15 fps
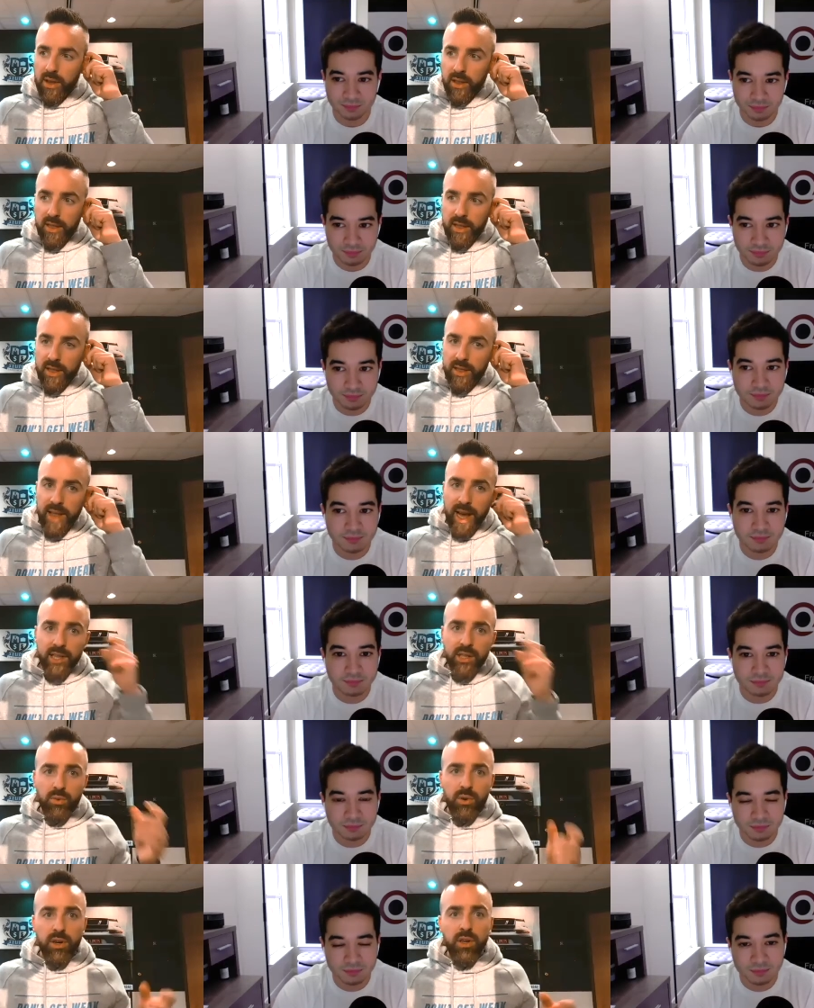
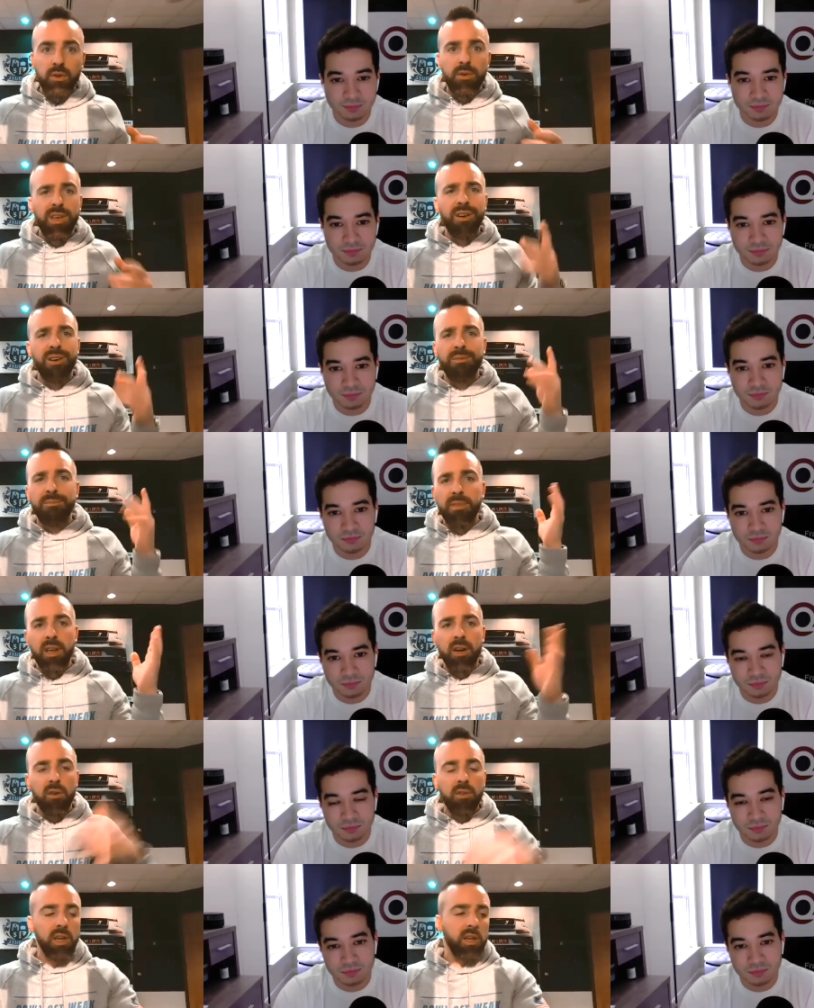Speaker 1: that's where you hear, you
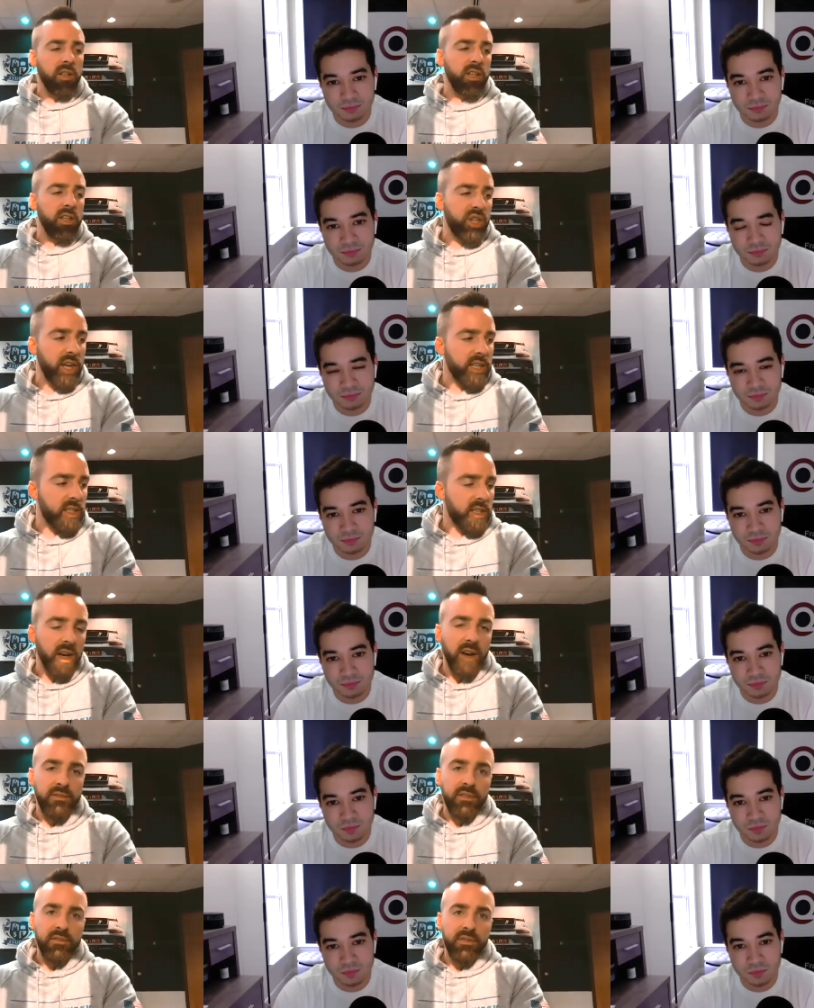know, the cliche
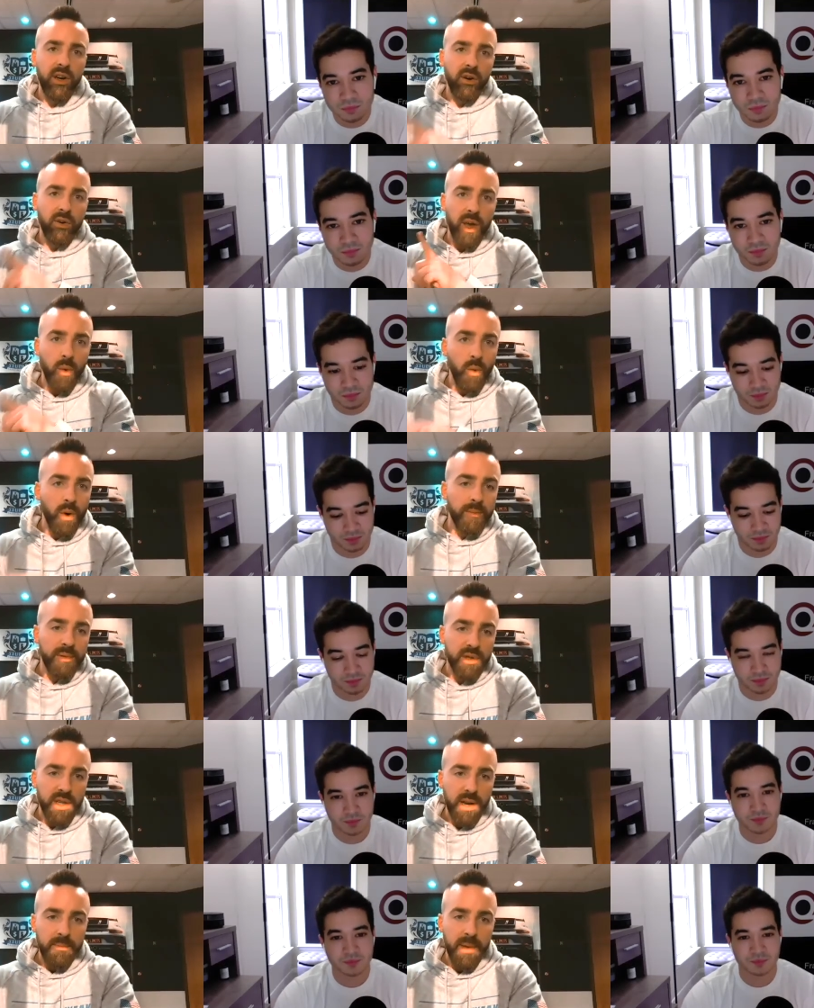stuff of, you know, get
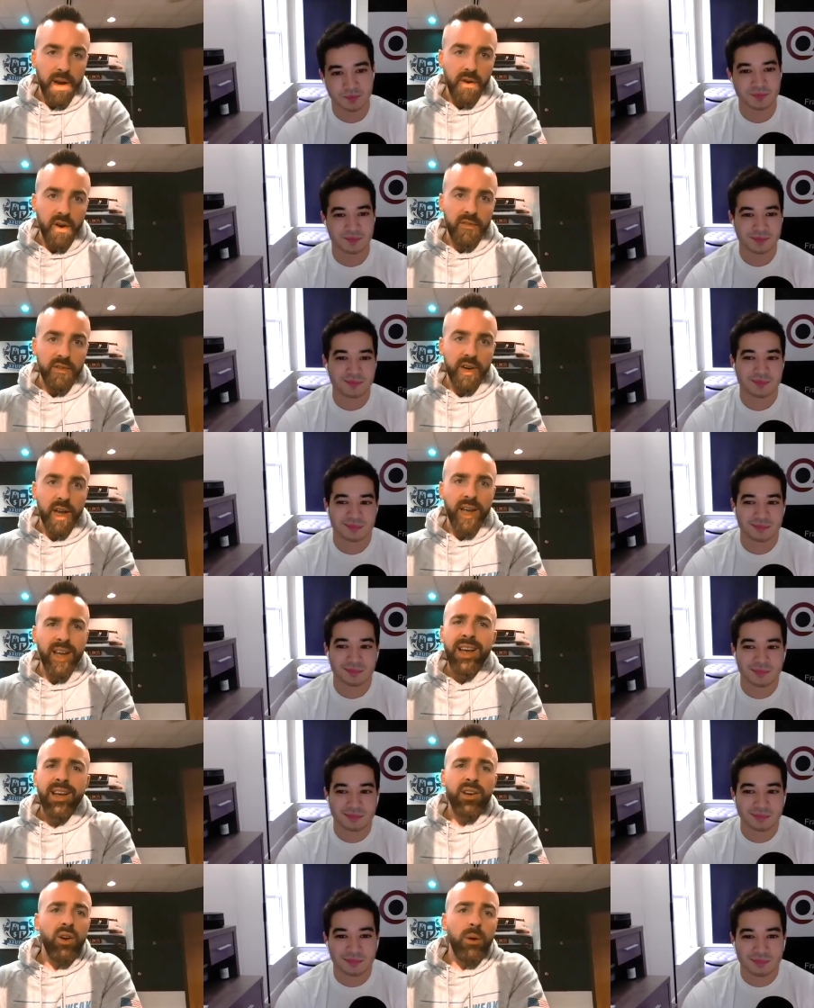1% better every day.
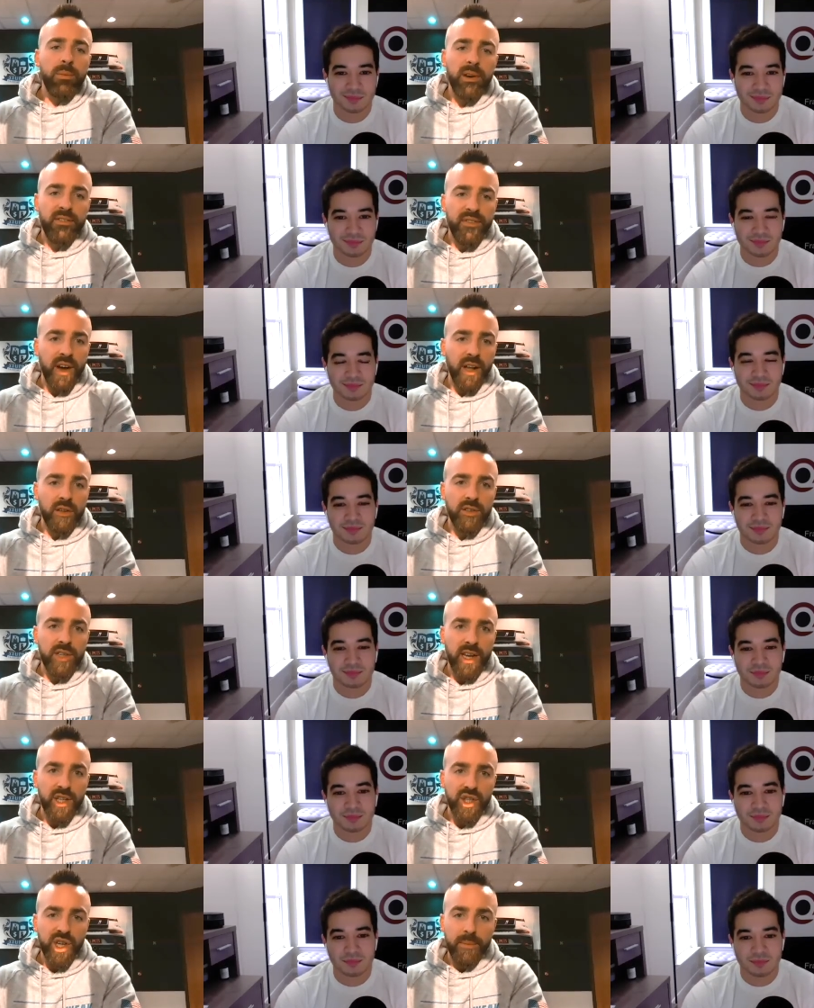Nobody follows that
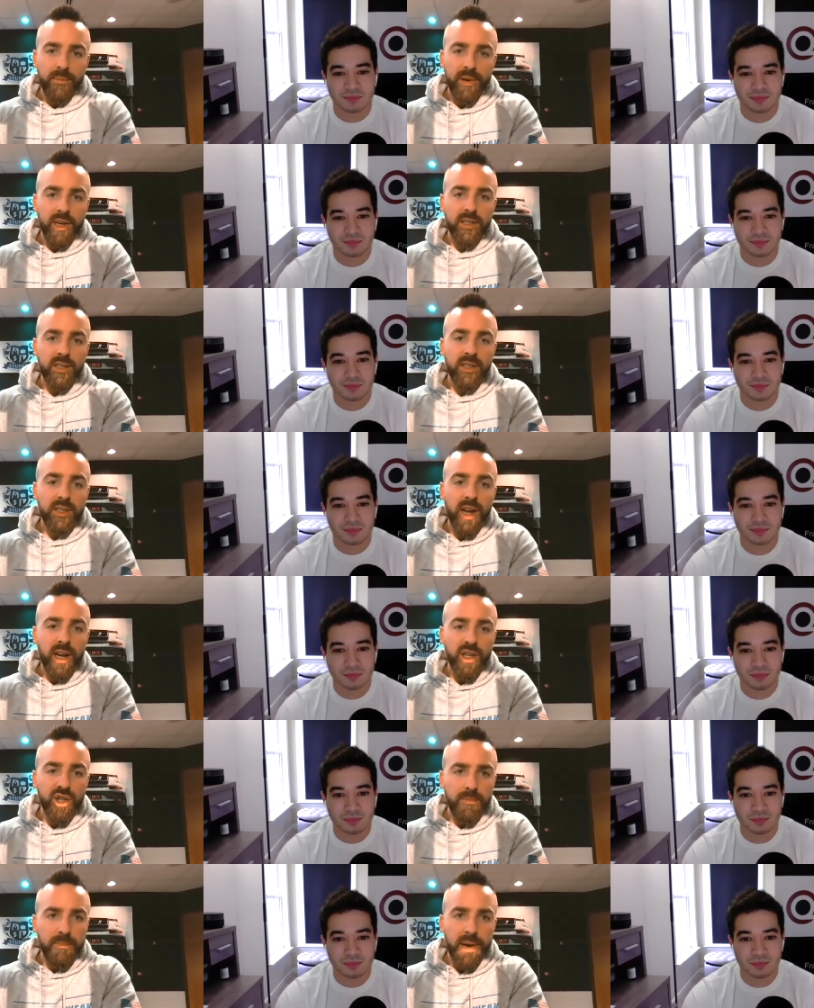shit because it's not
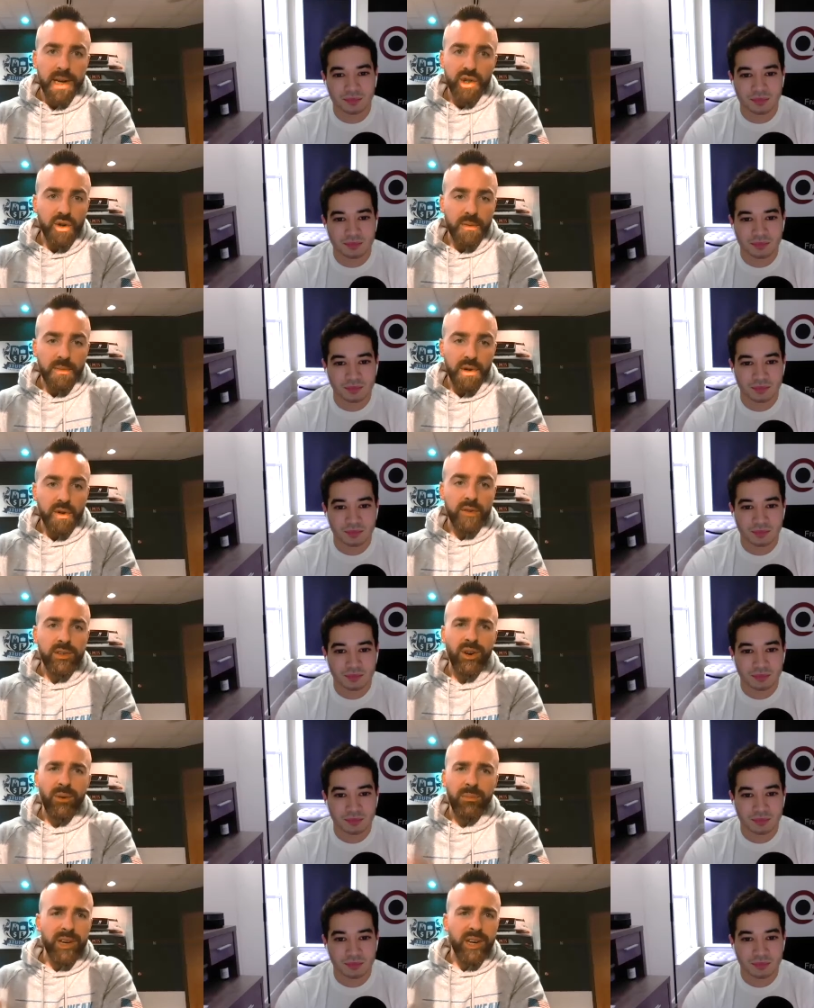measurable.
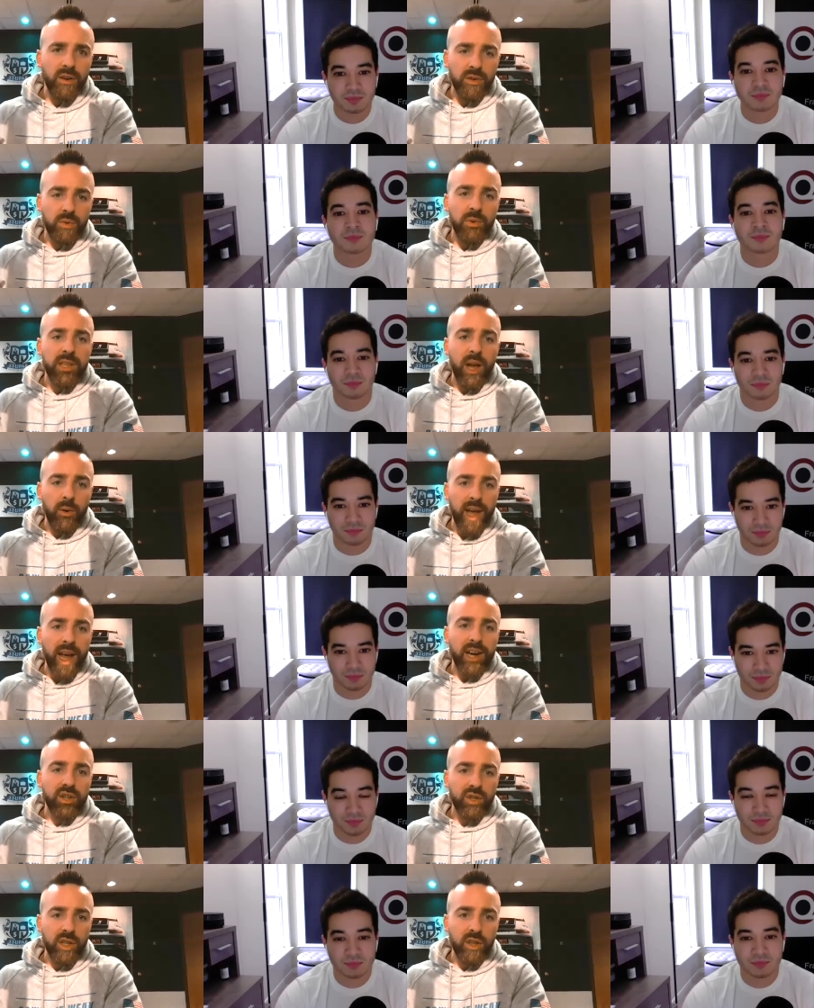Nobody knows what that would
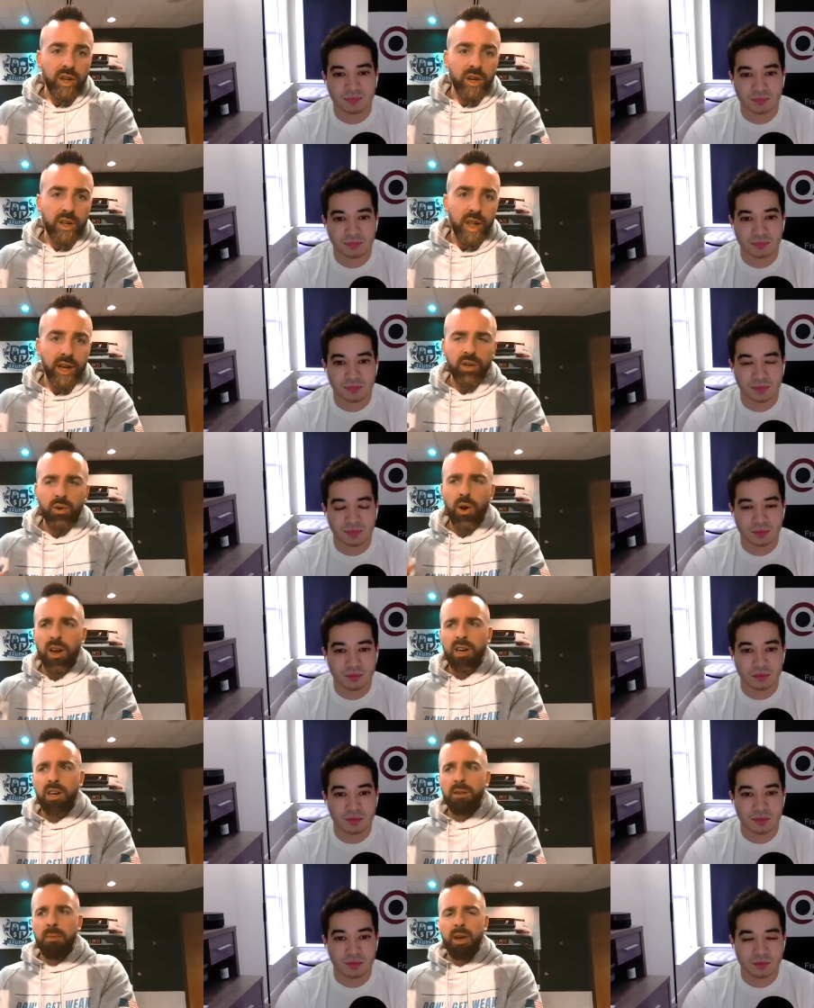actually look like. Do I need to make